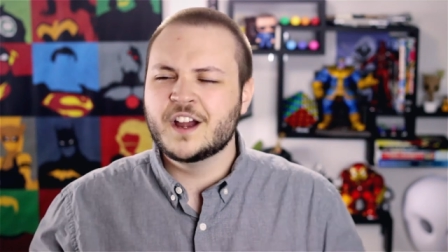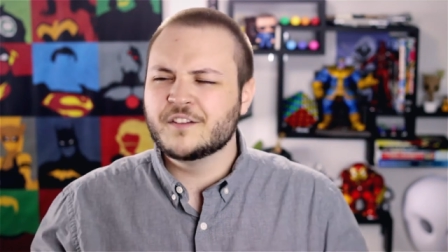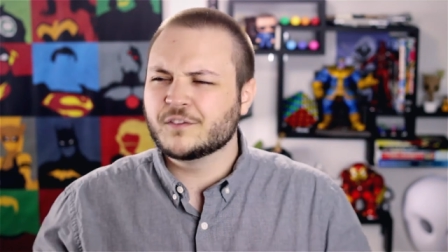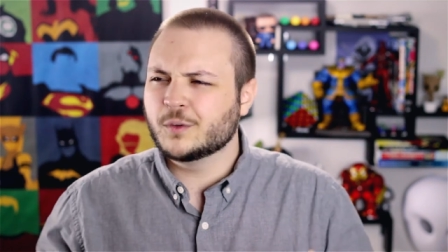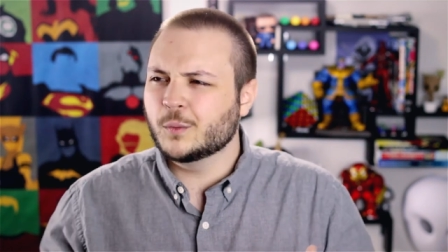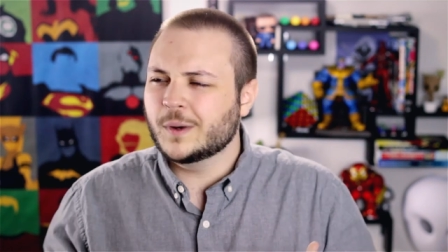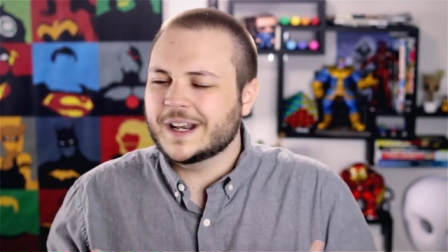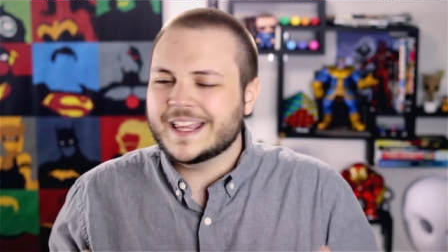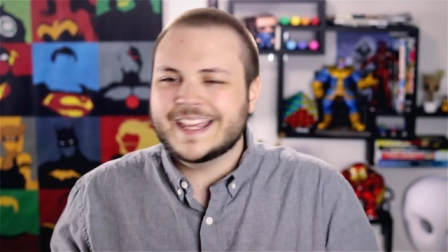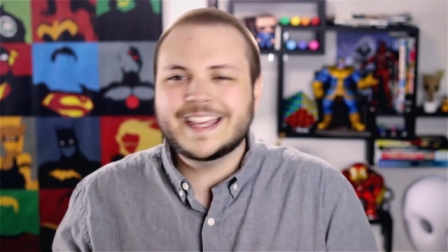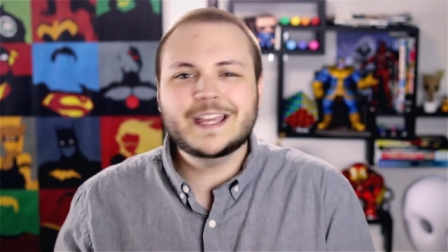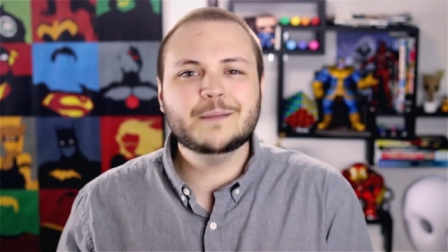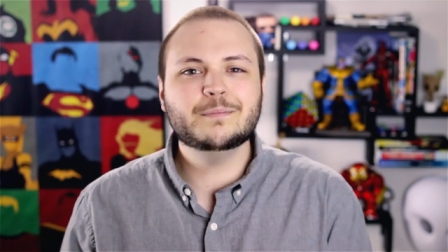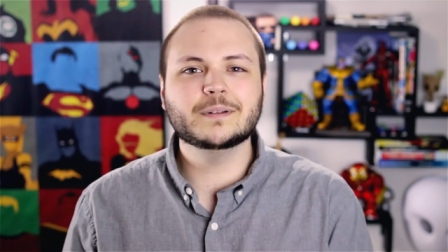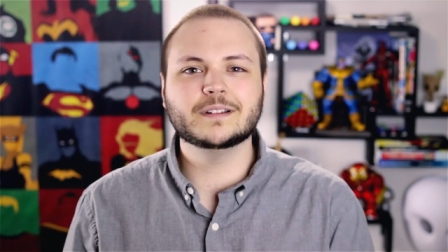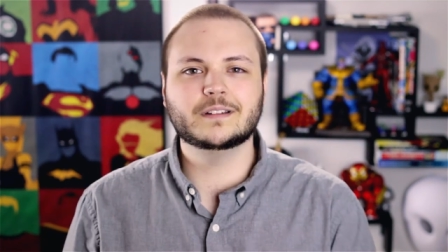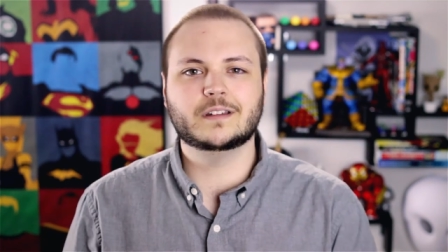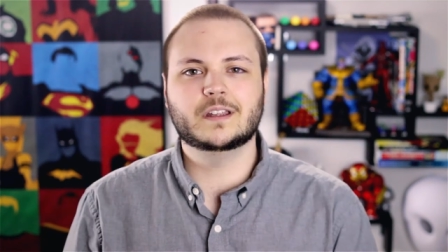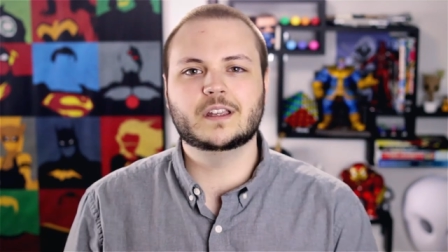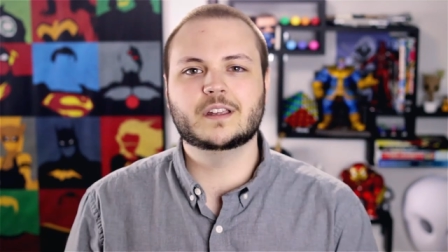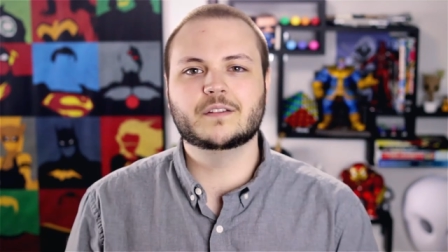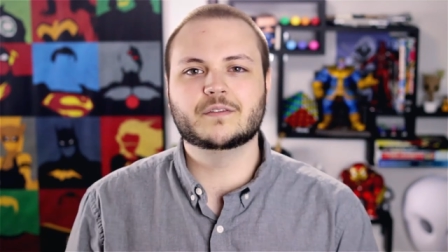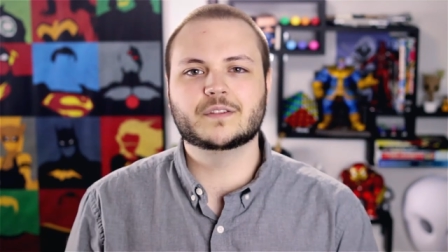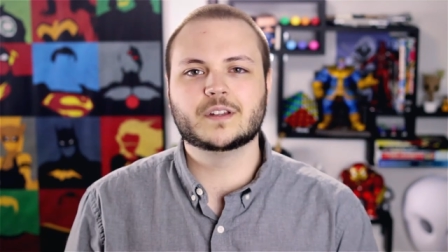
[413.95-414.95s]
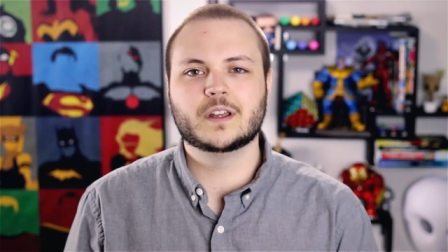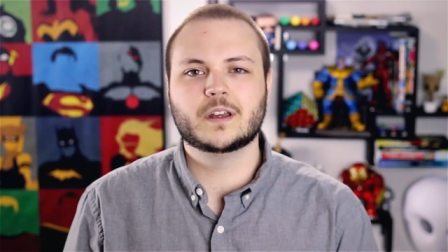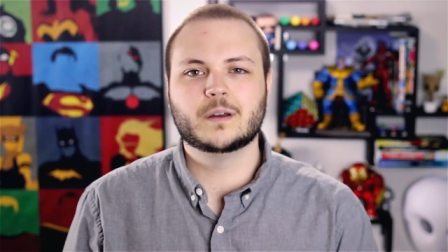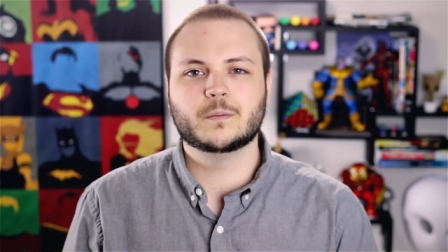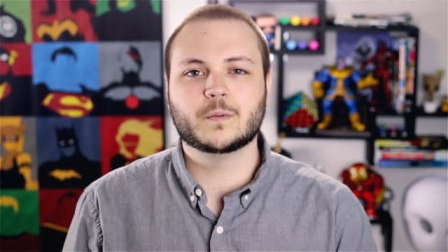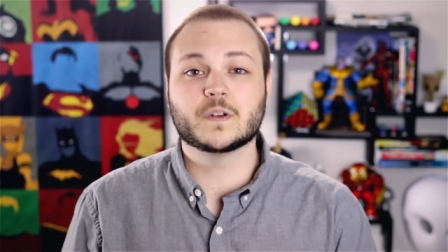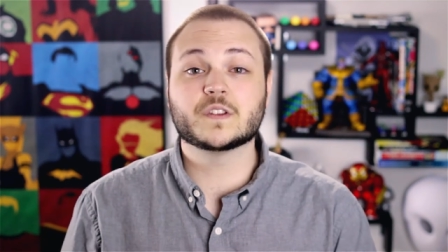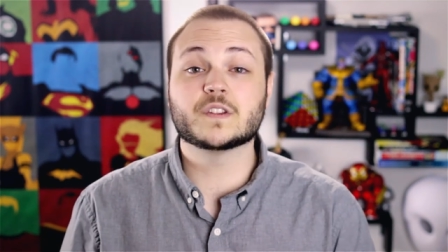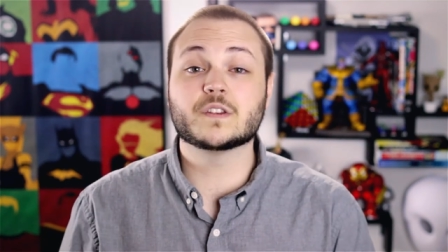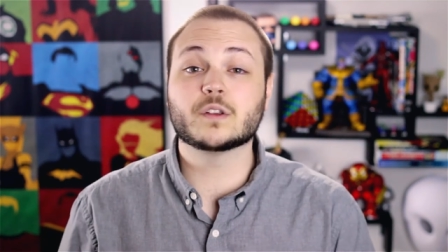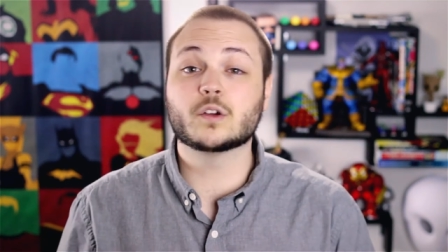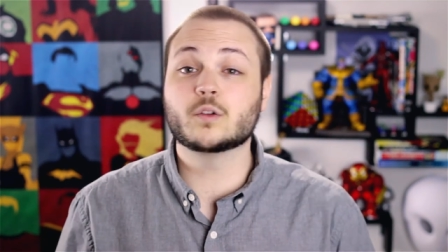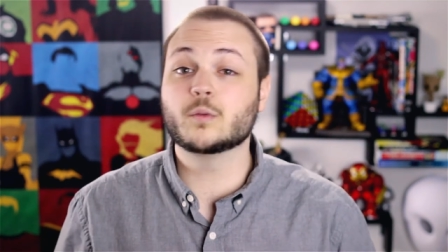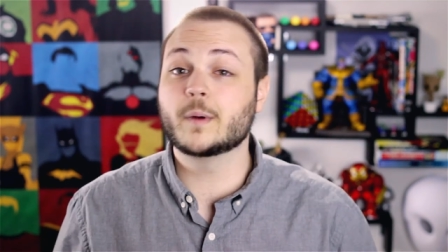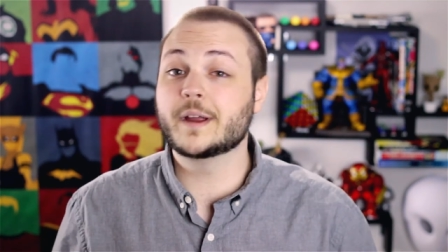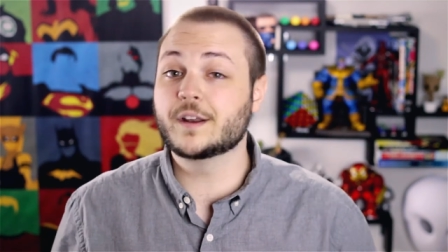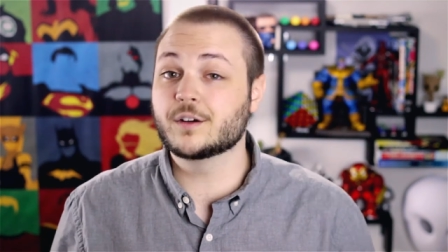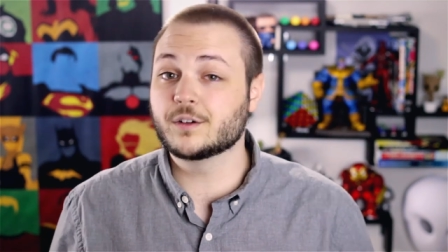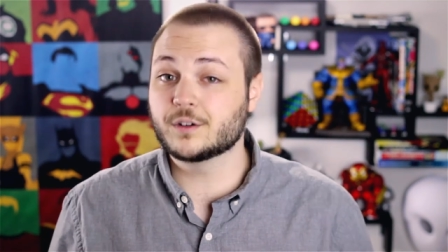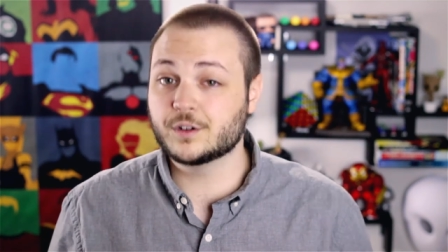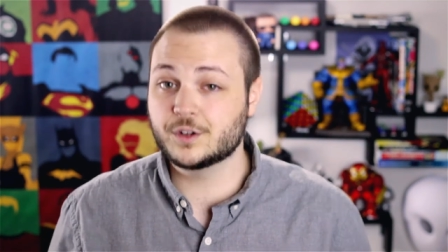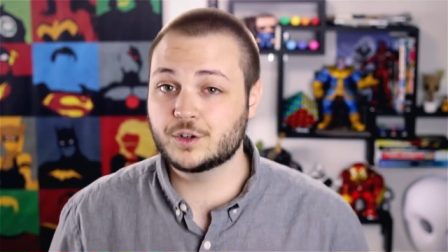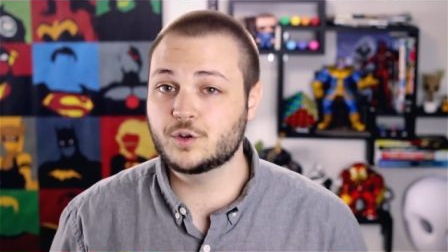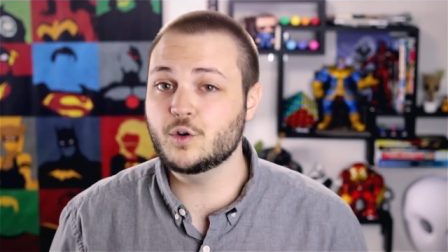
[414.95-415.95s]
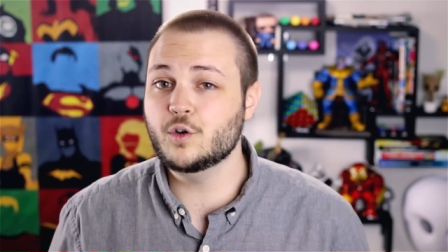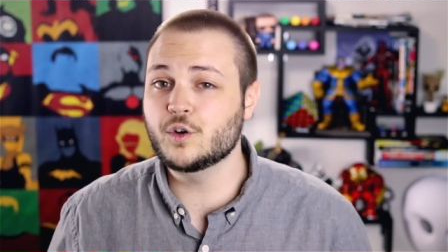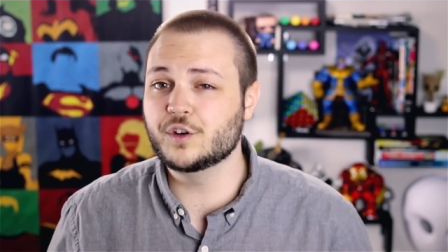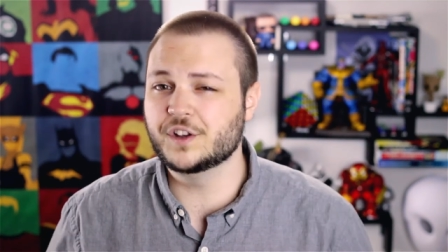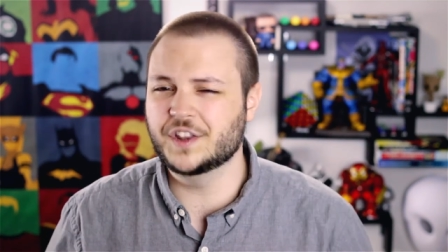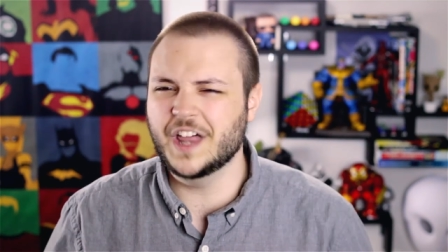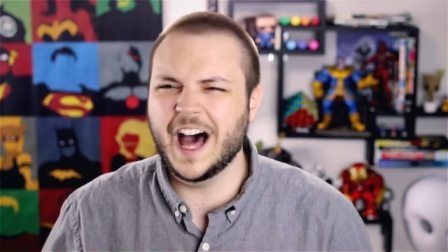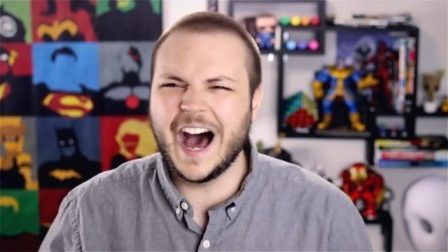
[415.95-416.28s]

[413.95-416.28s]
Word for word: for what he believed was the greater good,